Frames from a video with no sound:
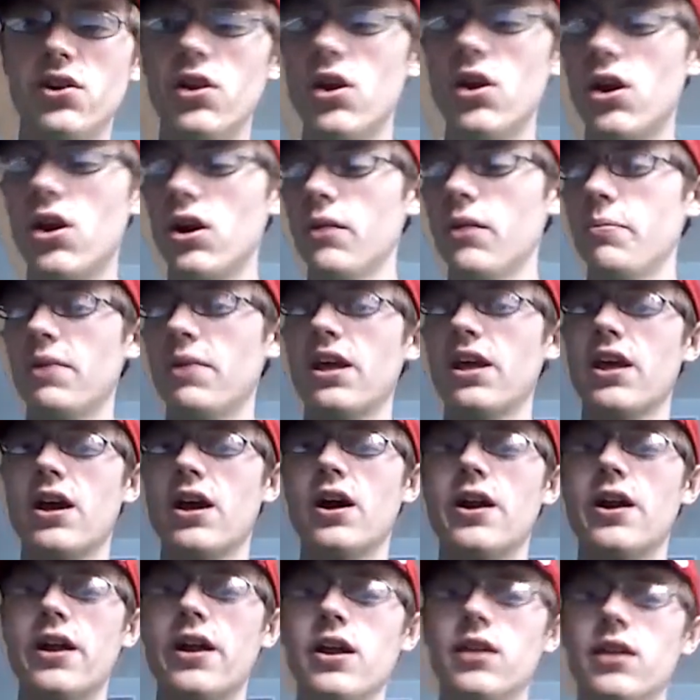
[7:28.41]
art being
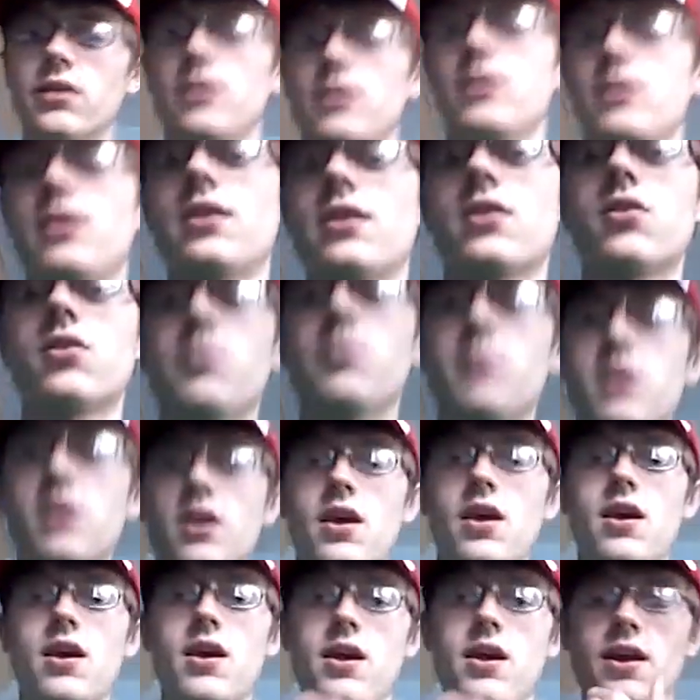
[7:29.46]
on it. That could be
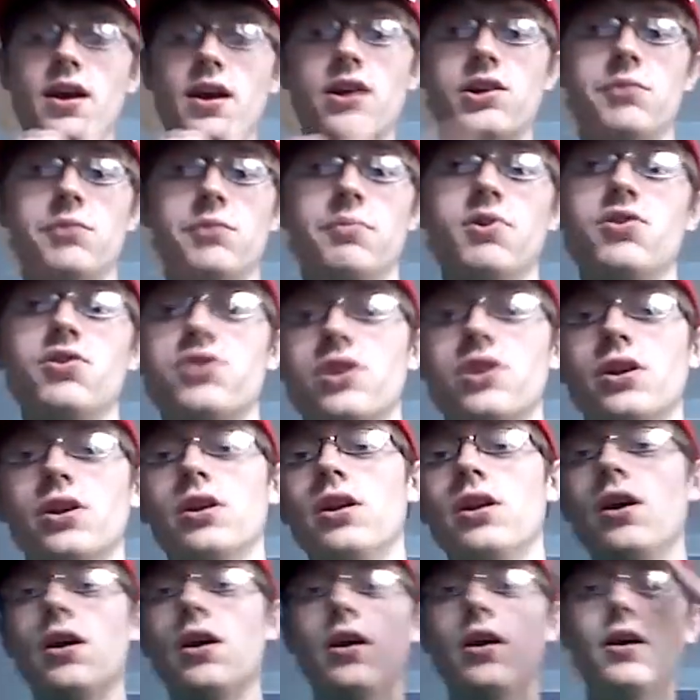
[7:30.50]
a
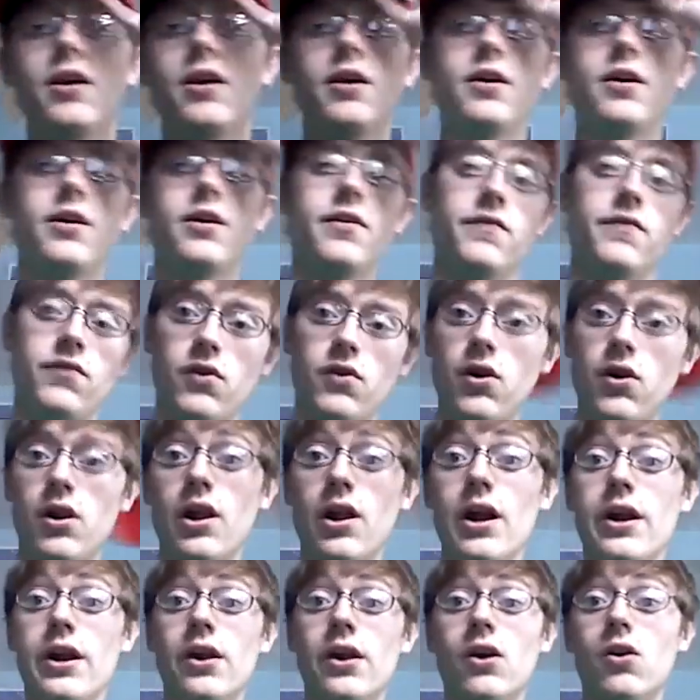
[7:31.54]
contribution, for all
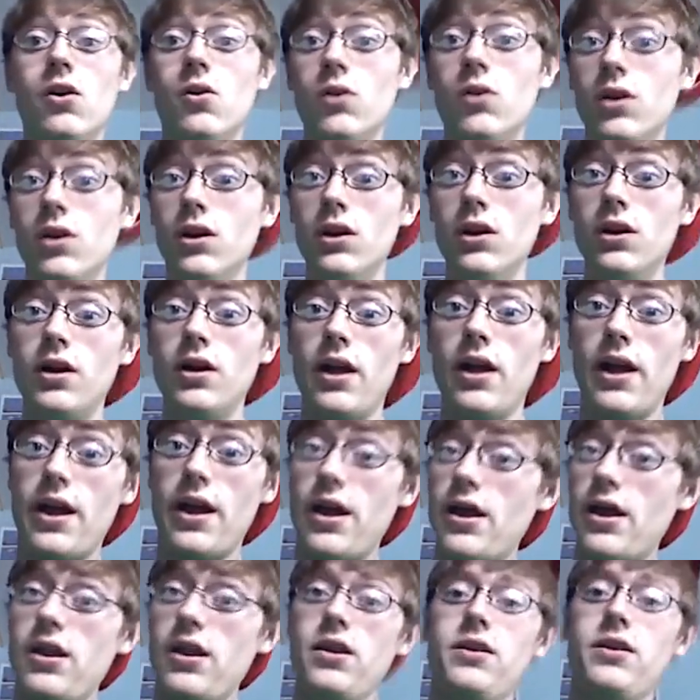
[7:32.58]
I know.
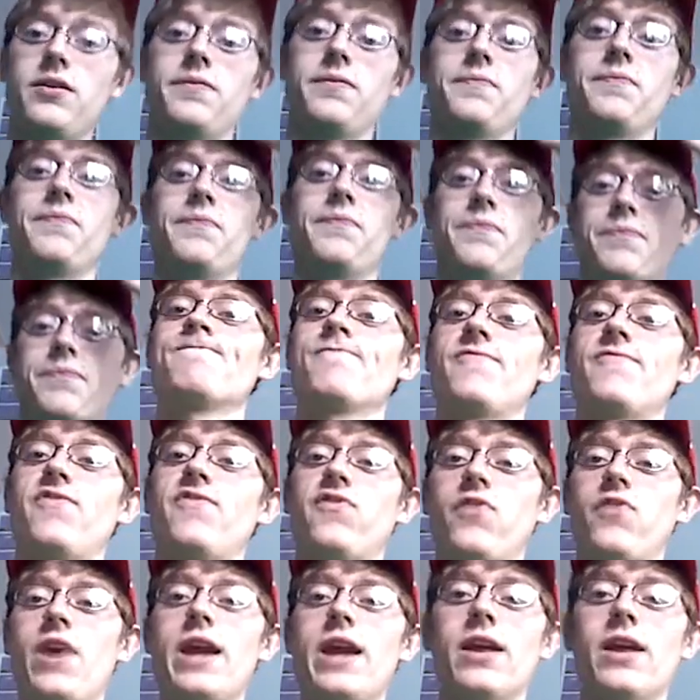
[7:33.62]
And
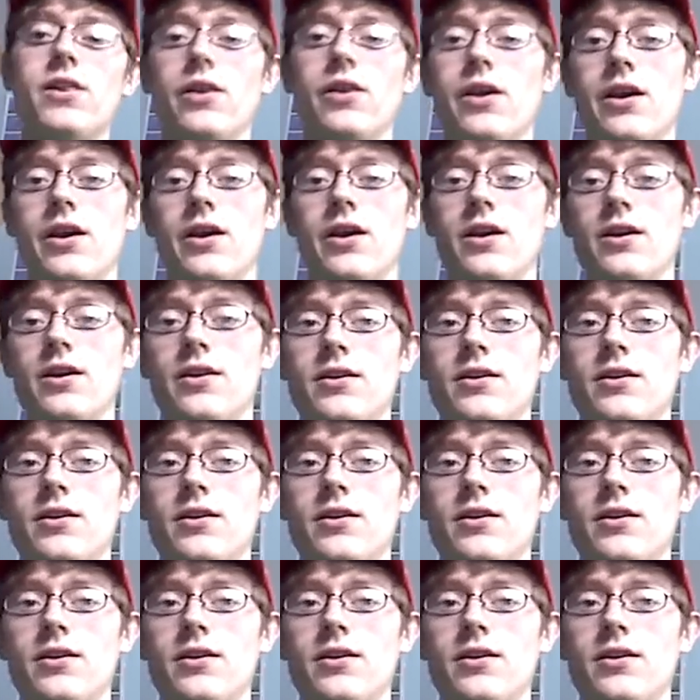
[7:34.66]
frankly,